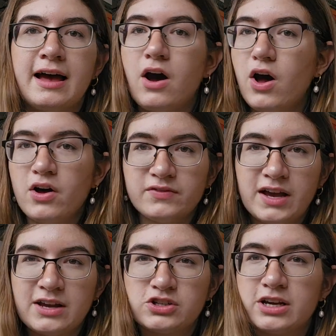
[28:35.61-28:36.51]
on
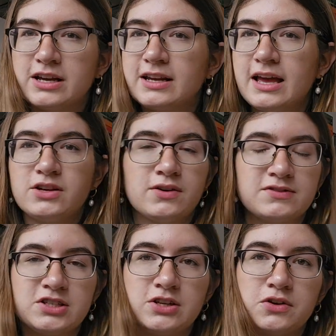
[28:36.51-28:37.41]
vacation, I don't have
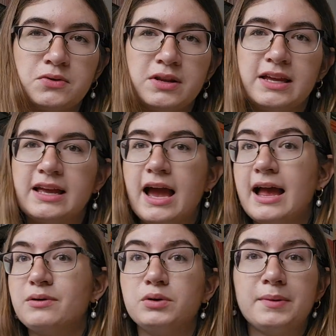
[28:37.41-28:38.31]
to do uni,
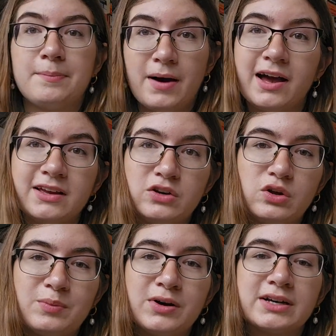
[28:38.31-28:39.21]
I will be buying new
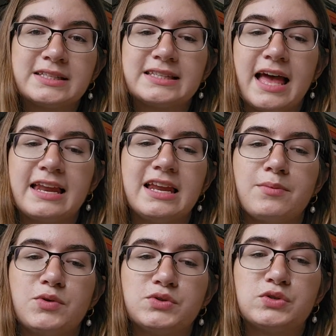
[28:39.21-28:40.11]
books, and I'm
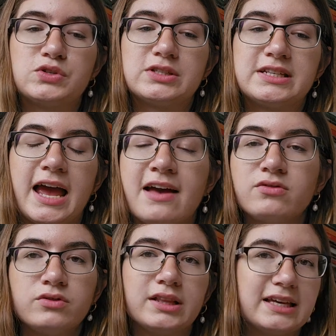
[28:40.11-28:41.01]
also I have a
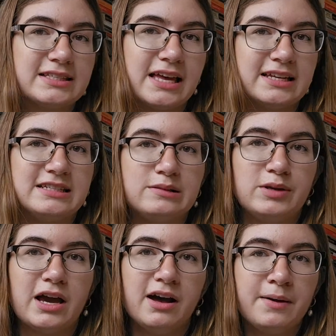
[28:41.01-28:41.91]
really exciting
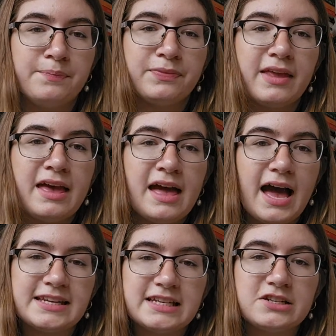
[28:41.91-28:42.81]
TBR.
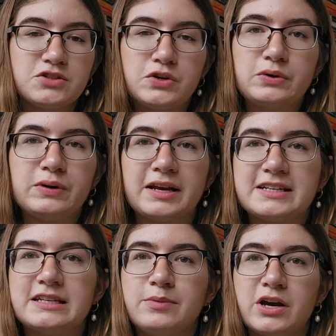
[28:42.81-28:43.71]
I didn't do like a
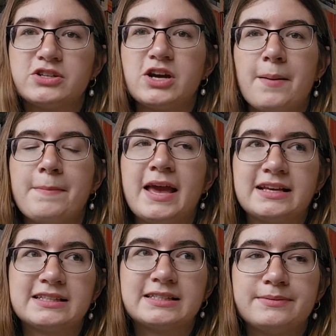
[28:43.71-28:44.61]
TBR that
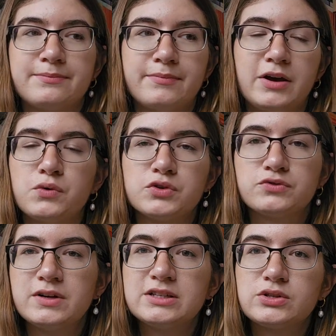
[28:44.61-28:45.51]
picks my August
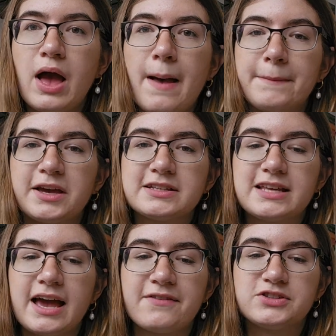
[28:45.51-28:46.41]
reads because I
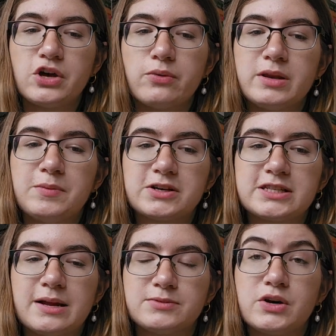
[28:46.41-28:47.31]
have so many books that
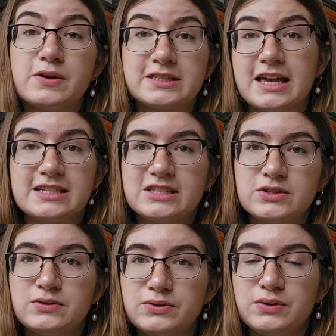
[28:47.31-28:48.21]
I'm so excited
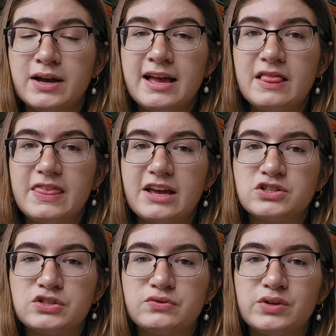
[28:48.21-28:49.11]
to, that I
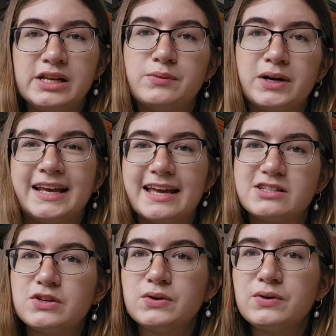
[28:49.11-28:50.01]
just really want to get
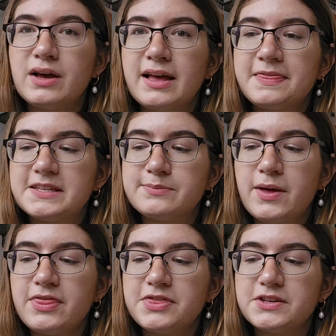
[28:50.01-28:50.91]
to this
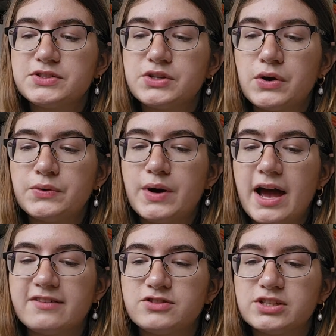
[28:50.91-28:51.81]
month, so
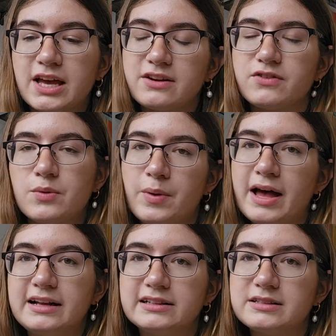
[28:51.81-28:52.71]
I've just kind of
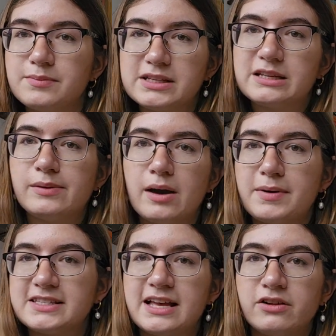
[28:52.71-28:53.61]
compiled my TBR
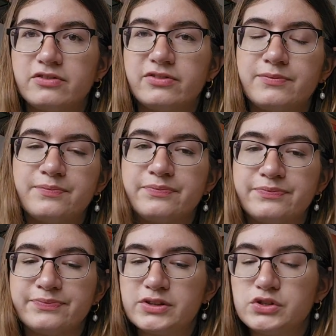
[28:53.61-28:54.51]
myself.
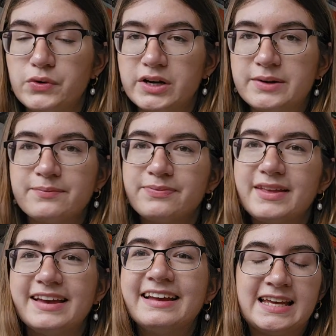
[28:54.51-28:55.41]
Sorry.
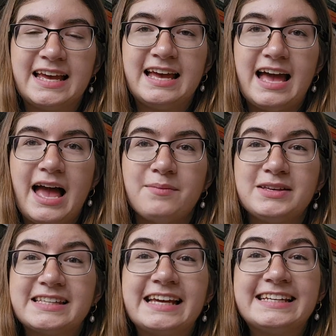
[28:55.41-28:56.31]
I'm
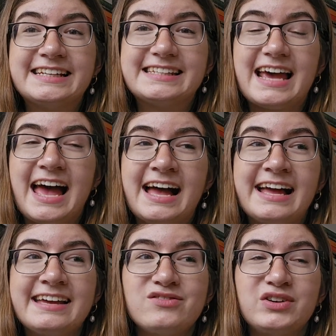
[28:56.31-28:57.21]
excited.
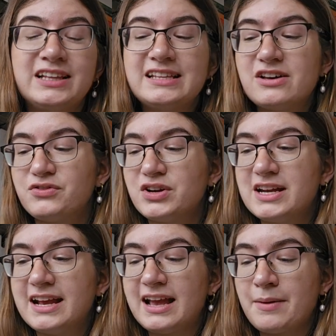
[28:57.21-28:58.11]
I really love
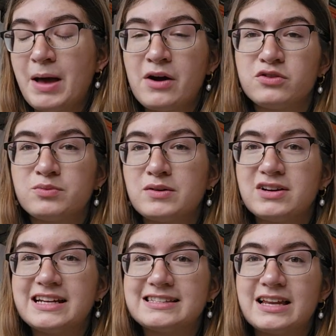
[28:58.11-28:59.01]
reading. I'm out of my
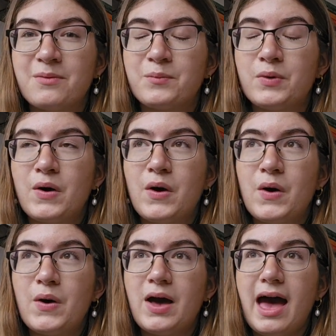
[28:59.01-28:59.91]
reading slump.
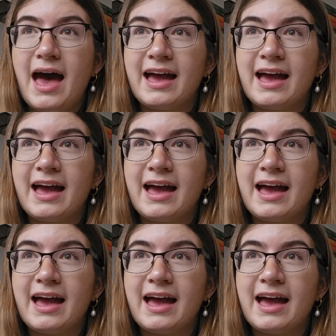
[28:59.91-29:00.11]
I